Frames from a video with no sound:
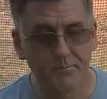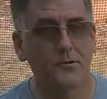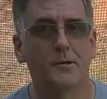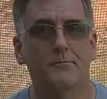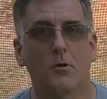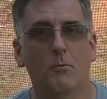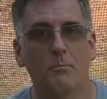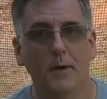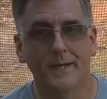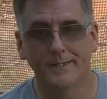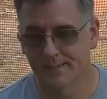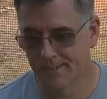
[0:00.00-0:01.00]
pretty
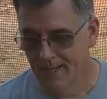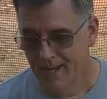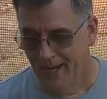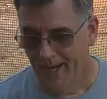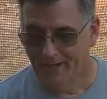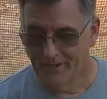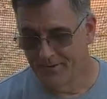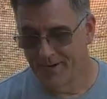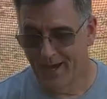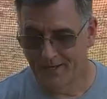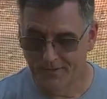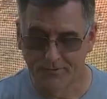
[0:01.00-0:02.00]
robust, and you're
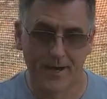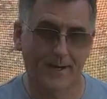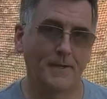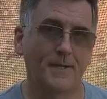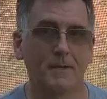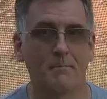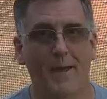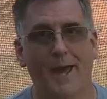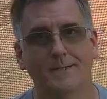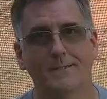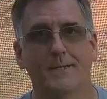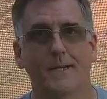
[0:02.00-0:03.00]
not directly
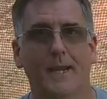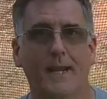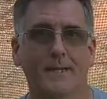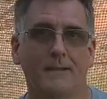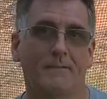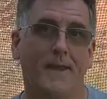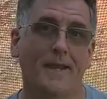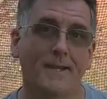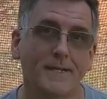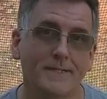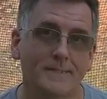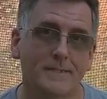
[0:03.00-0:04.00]
impacting any of the
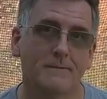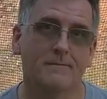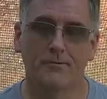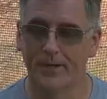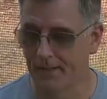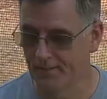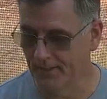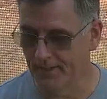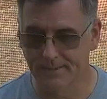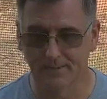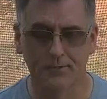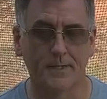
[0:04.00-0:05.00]
adhesive or anything
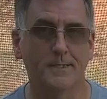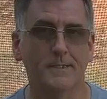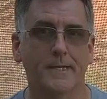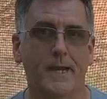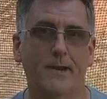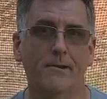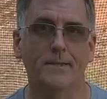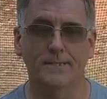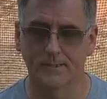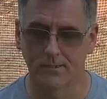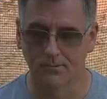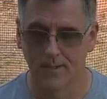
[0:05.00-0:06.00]
that's going to tear. And
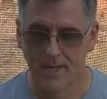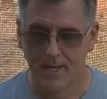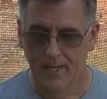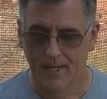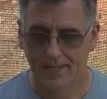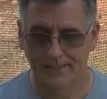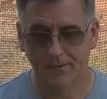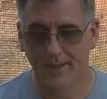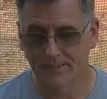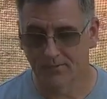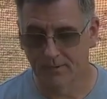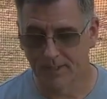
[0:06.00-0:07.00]
so
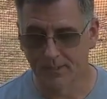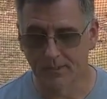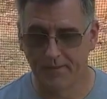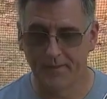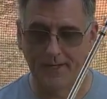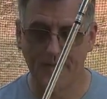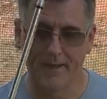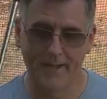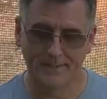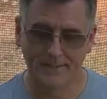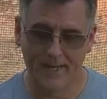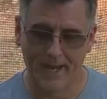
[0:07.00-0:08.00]
that's a really good thing.
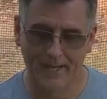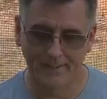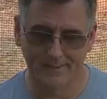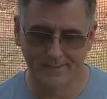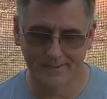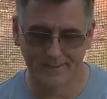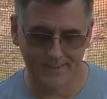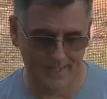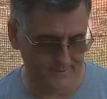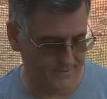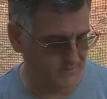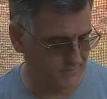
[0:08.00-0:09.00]
That
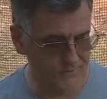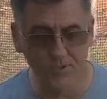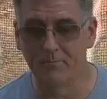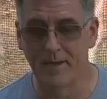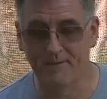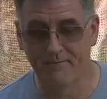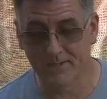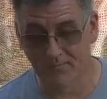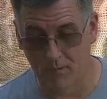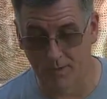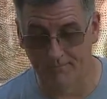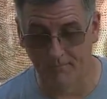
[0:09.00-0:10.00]
has two benefits.
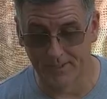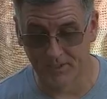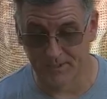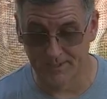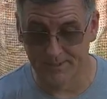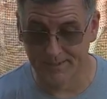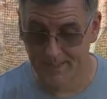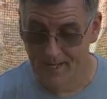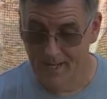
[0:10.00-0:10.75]
One of which is